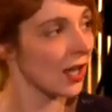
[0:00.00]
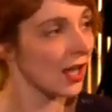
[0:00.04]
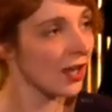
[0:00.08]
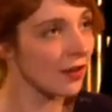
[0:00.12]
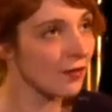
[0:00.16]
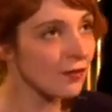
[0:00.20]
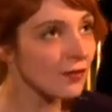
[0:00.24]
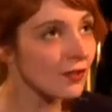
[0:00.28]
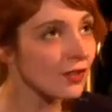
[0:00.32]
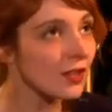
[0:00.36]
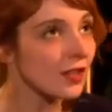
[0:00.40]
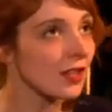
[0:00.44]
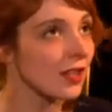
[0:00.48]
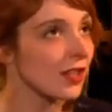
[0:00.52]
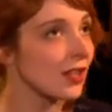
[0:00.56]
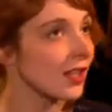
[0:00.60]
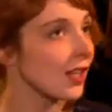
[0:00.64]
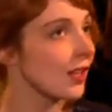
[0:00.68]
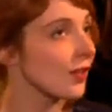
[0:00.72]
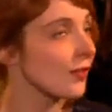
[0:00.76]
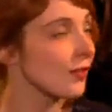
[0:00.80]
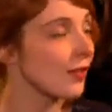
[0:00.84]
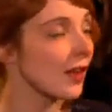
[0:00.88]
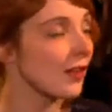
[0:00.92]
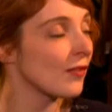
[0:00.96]
everything
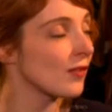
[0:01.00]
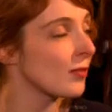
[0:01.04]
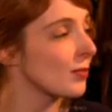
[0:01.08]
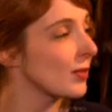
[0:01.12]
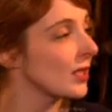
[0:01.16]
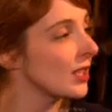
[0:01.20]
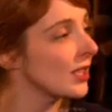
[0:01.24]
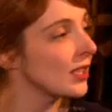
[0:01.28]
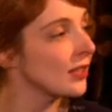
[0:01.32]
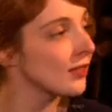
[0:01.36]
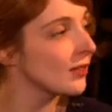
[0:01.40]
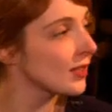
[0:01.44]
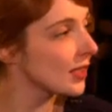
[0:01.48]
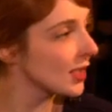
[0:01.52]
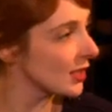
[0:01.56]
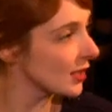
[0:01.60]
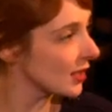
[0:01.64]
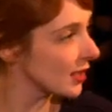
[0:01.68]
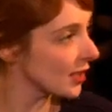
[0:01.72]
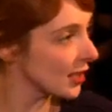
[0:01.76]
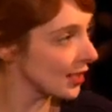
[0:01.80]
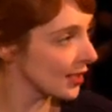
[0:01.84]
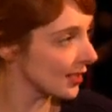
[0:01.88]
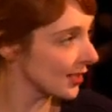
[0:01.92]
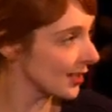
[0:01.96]
that you've ever believed
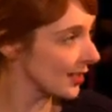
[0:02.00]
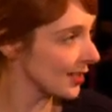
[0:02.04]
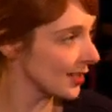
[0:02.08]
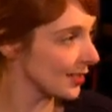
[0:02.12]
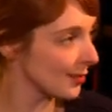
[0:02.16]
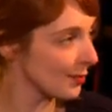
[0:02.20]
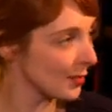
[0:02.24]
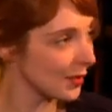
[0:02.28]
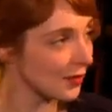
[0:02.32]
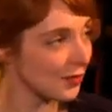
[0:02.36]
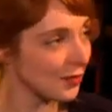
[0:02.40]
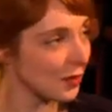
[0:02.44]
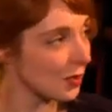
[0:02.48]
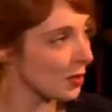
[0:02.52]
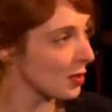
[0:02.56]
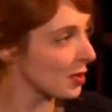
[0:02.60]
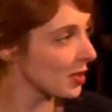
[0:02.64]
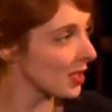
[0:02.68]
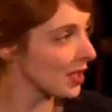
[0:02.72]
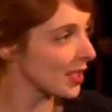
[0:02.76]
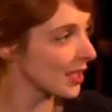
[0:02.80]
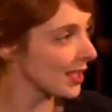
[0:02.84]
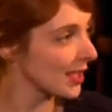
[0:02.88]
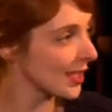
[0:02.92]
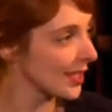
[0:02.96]
in
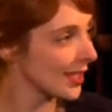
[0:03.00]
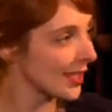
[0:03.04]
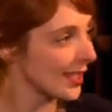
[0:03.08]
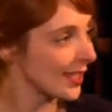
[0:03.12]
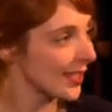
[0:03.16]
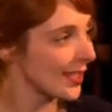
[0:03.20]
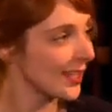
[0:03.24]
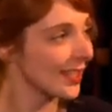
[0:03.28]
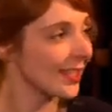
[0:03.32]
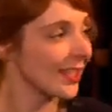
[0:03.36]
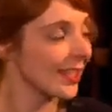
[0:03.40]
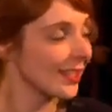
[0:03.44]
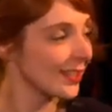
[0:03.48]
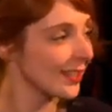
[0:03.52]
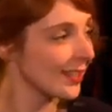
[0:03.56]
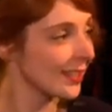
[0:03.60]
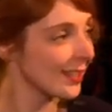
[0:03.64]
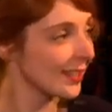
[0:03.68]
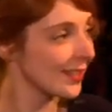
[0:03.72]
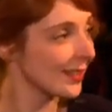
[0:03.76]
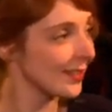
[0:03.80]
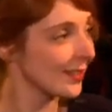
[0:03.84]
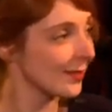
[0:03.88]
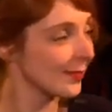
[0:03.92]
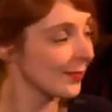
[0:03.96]
before.
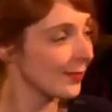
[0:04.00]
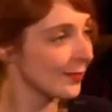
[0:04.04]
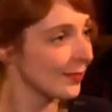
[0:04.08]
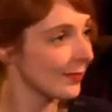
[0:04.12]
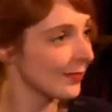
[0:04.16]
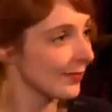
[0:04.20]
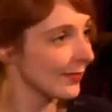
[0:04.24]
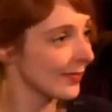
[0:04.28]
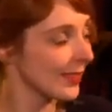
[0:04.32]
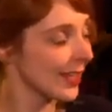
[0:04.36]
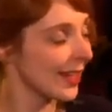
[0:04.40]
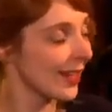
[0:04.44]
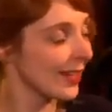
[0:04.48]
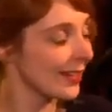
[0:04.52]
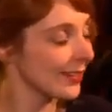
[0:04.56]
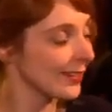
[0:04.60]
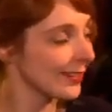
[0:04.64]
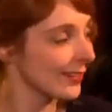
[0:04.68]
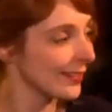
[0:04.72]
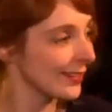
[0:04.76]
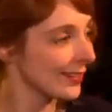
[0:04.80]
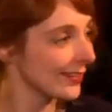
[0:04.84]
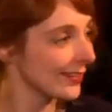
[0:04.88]
That's, yeah.